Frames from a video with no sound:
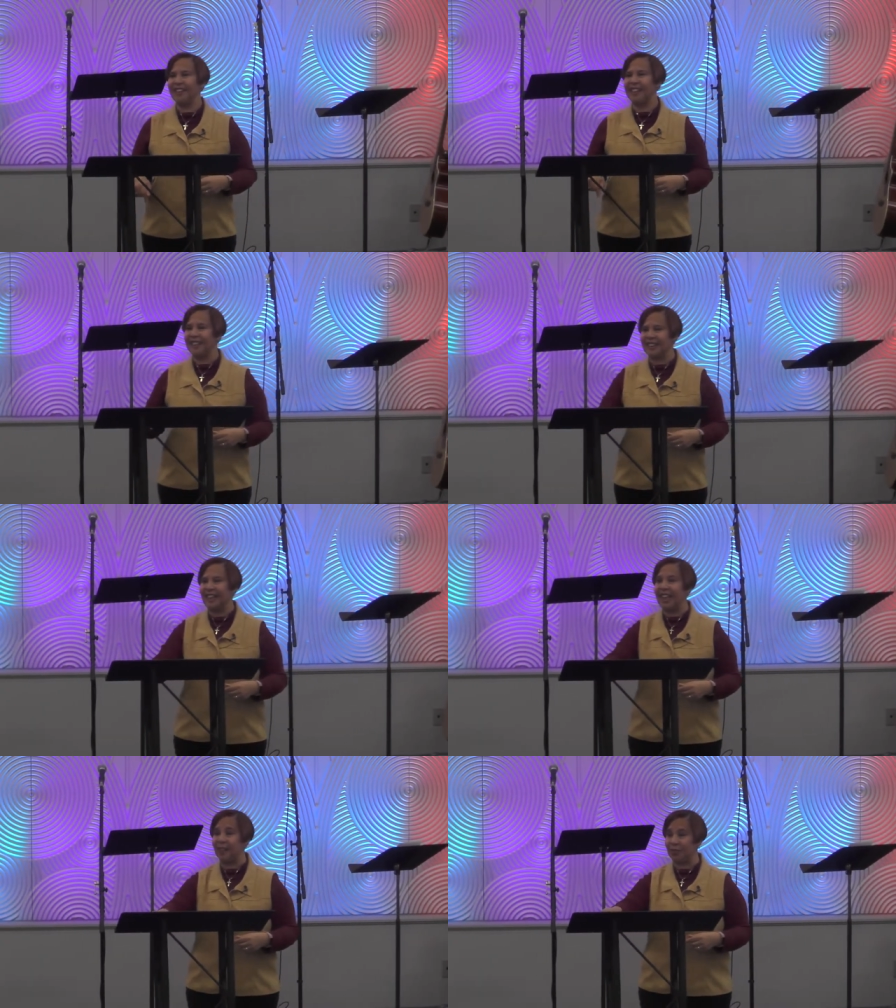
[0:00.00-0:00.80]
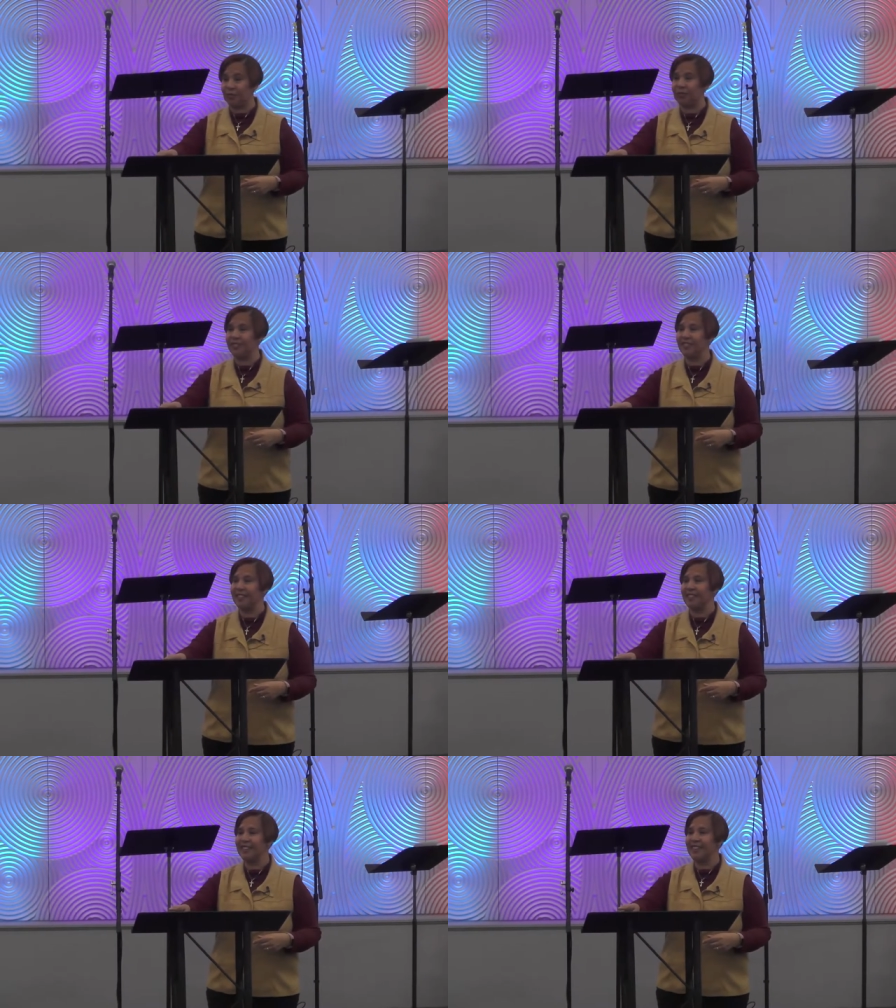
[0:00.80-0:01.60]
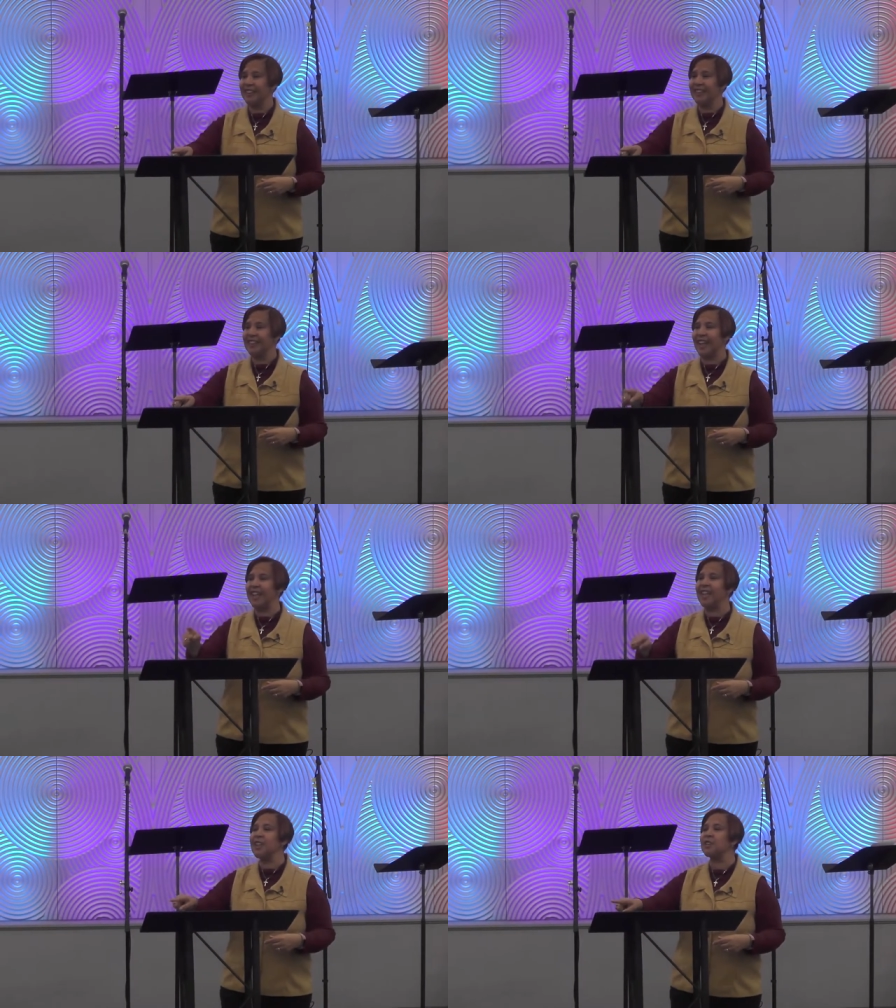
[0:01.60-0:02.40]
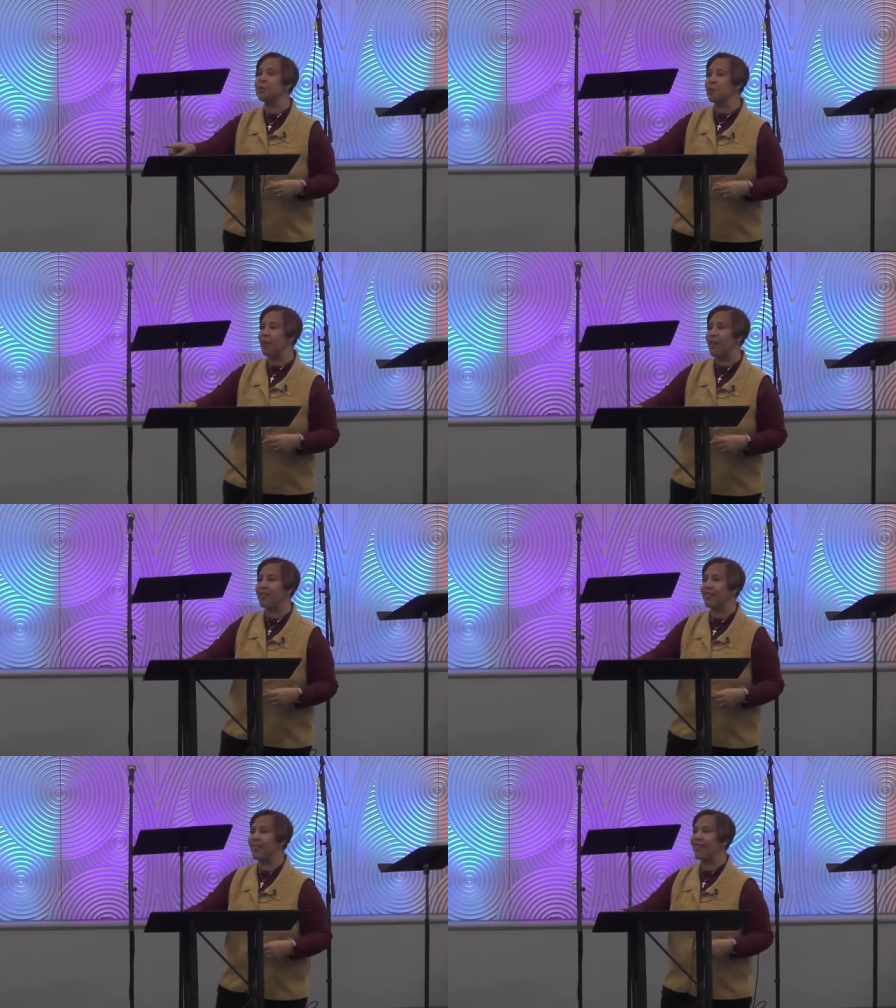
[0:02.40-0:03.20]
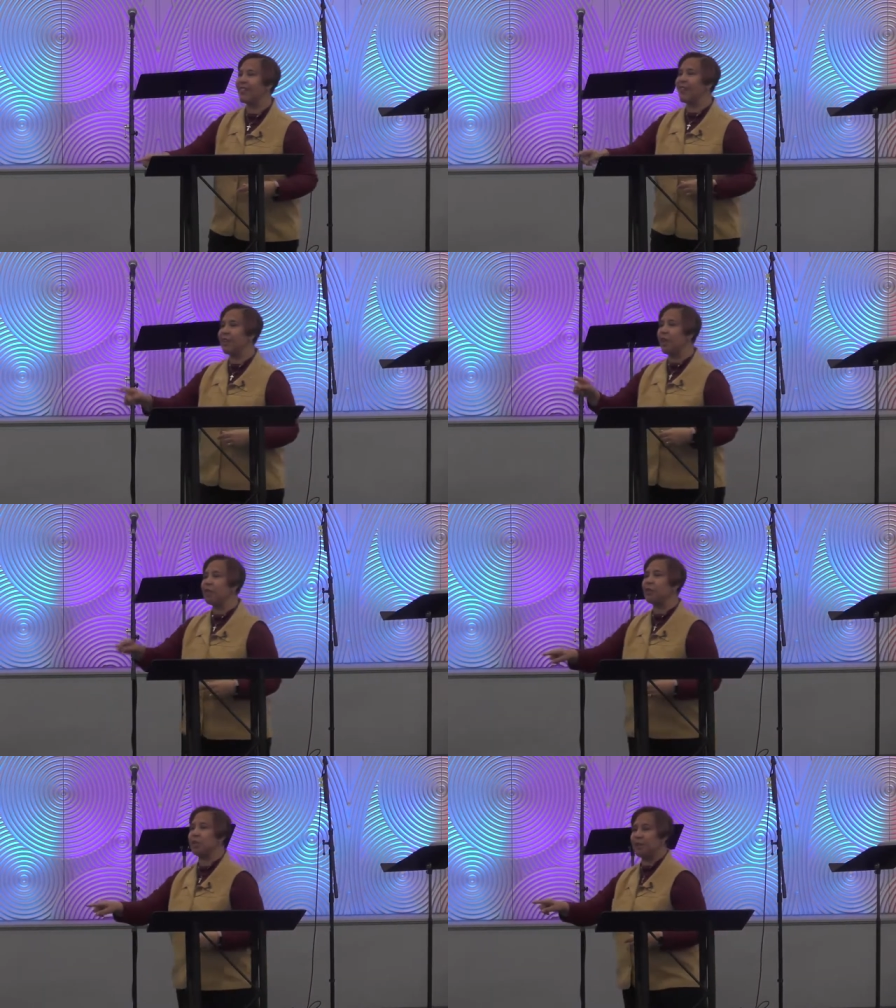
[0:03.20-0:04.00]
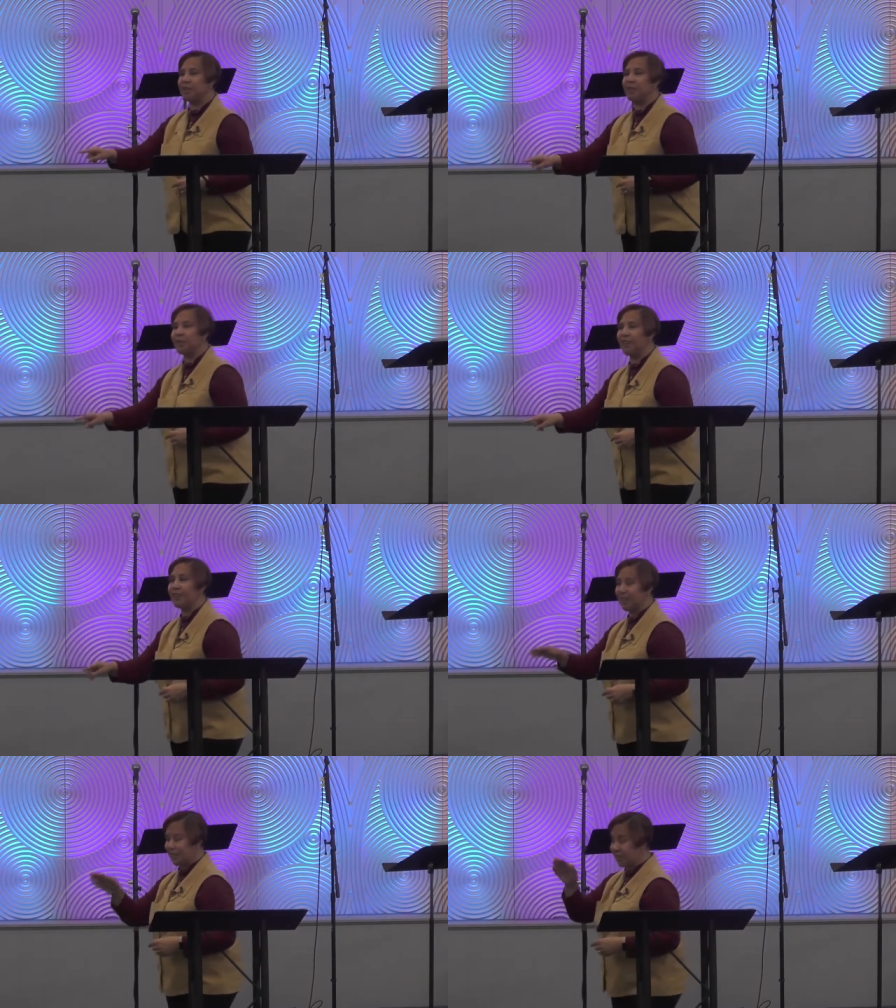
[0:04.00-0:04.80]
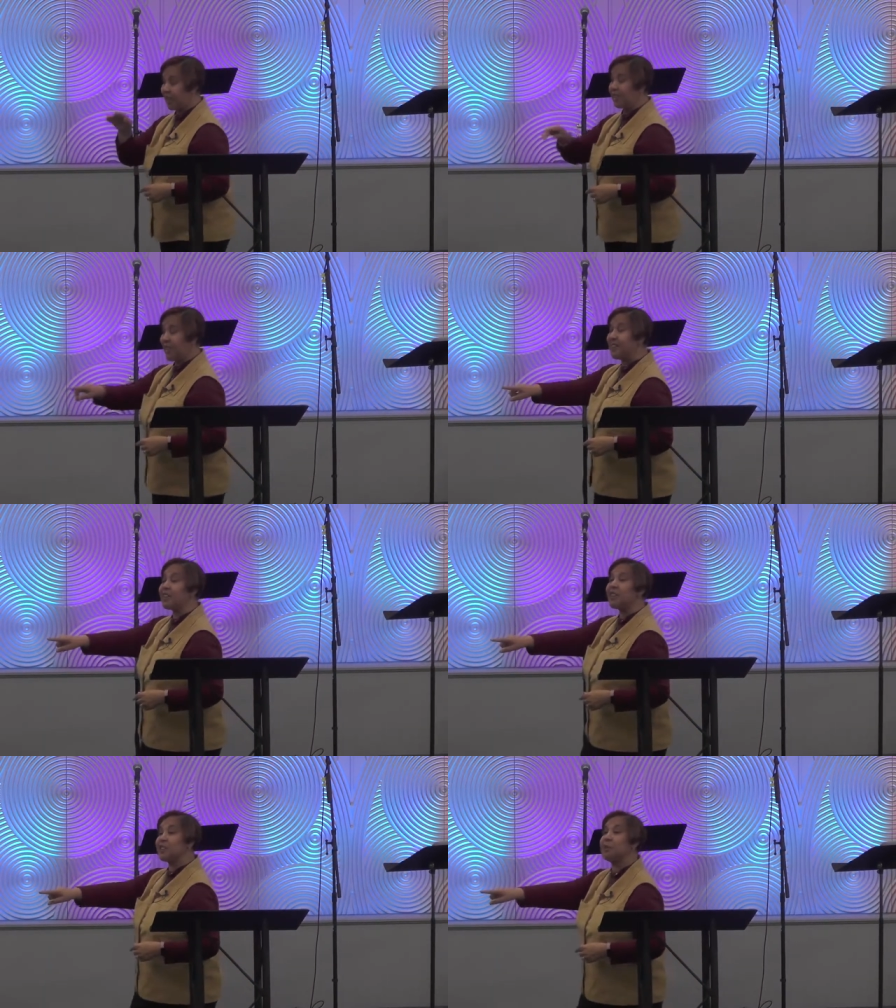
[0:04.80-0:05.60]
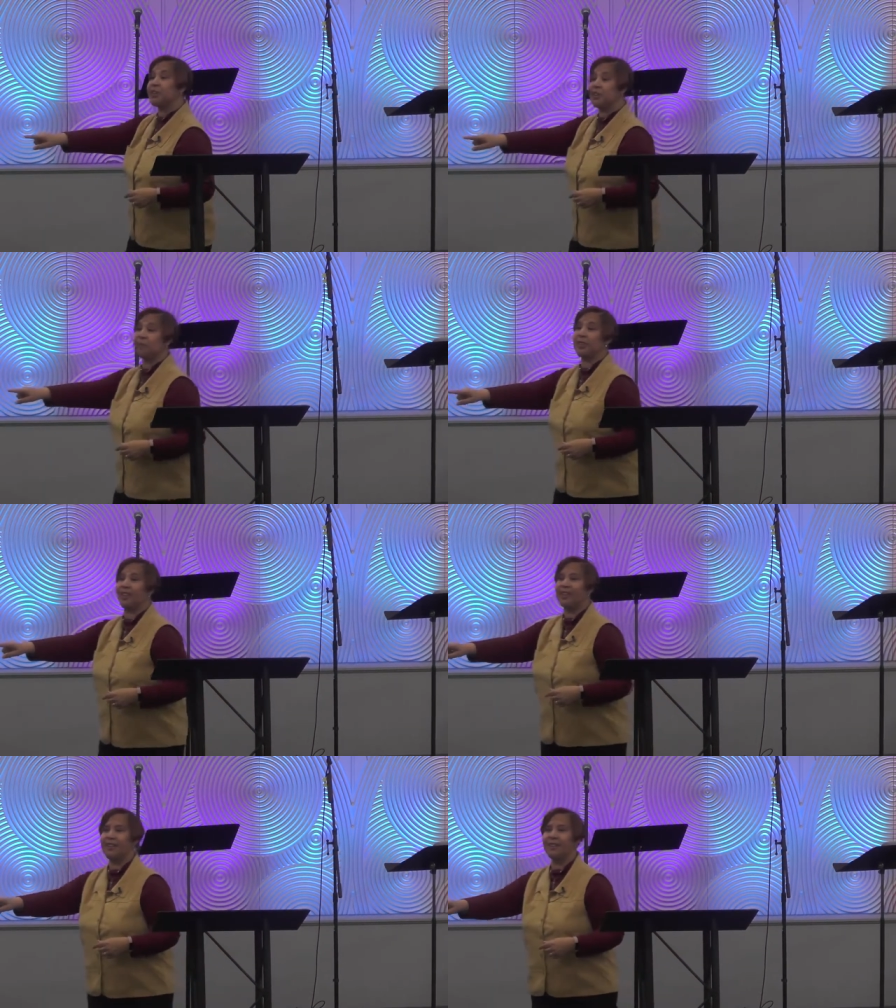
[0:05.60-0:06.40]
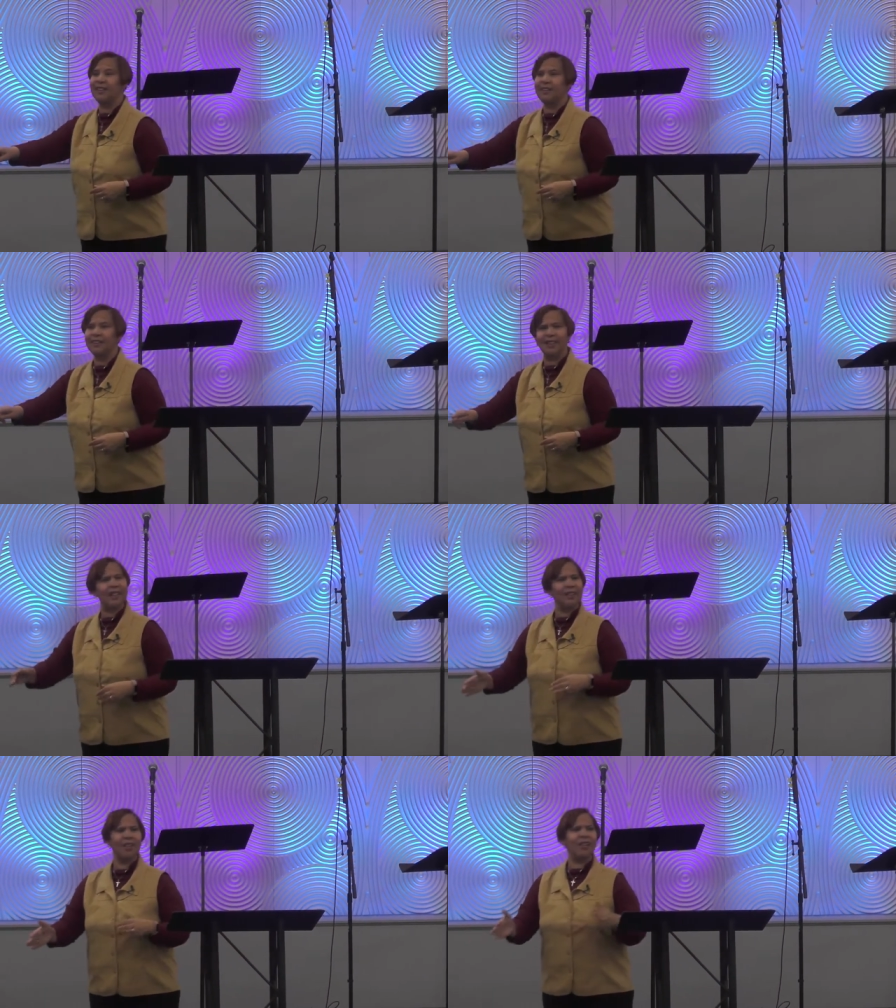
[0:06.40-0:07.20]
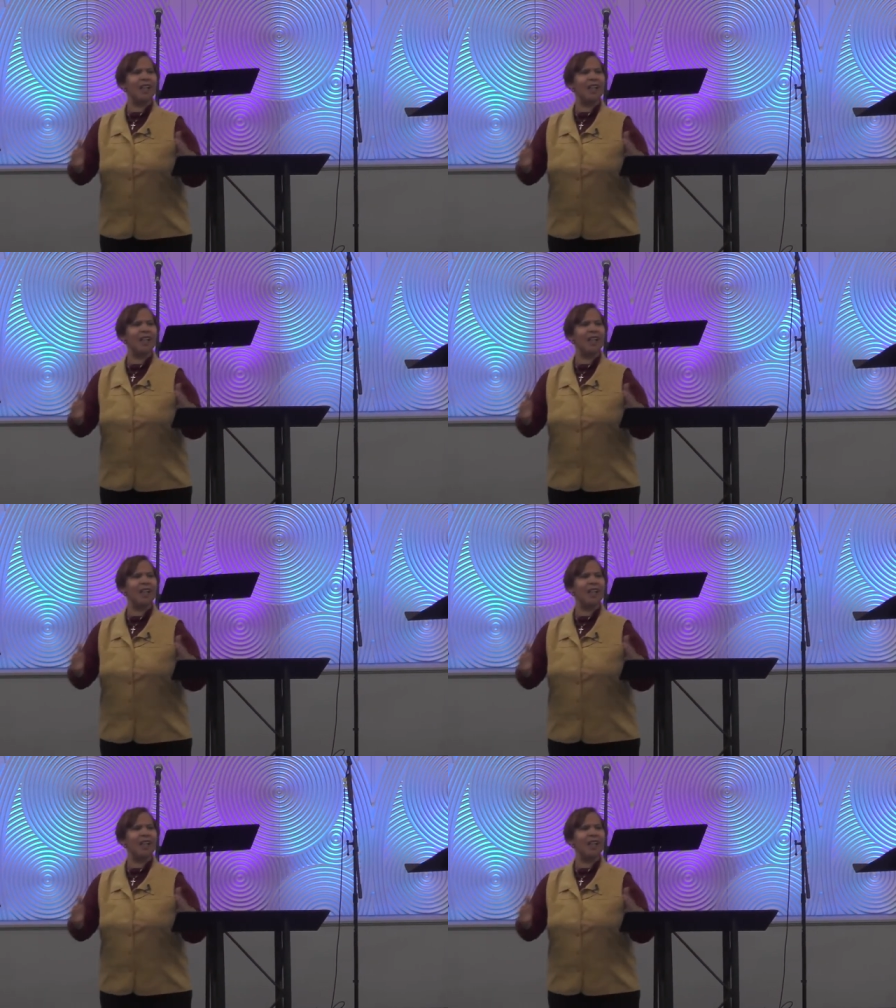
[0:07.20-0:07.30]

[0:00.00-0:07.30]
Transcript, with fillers: and the life that He is the one that goes to eternity, that takes us to eternity. Yeah. They got all